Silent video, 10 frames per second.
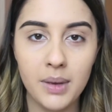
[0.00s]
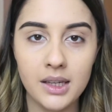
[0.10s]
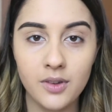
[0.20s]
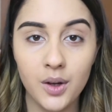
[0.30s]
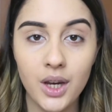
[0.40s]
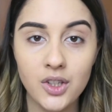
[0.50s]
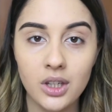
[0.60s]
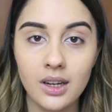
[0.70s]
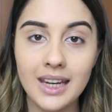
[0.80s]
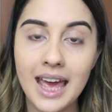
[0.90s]
Base
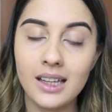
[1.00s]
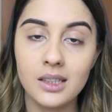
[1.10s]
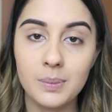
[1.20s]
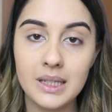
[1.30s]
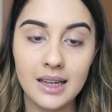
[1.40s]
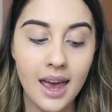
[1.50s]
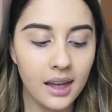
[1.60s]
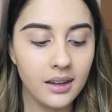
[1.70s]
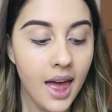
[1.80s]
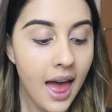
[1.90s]
Foundation in
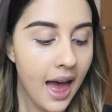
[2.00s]
SB10,